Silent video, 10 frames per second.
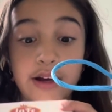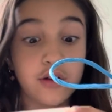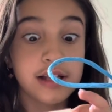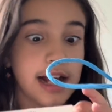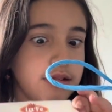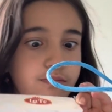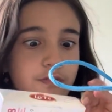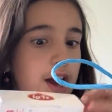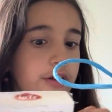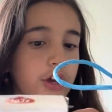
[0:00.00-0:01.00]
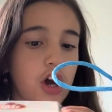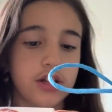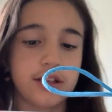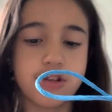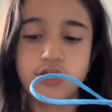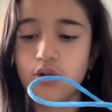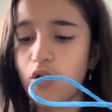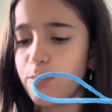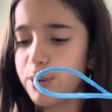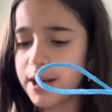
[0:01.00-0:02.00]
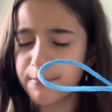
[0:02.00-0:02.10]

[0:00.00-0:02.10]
years. I finally got this to open.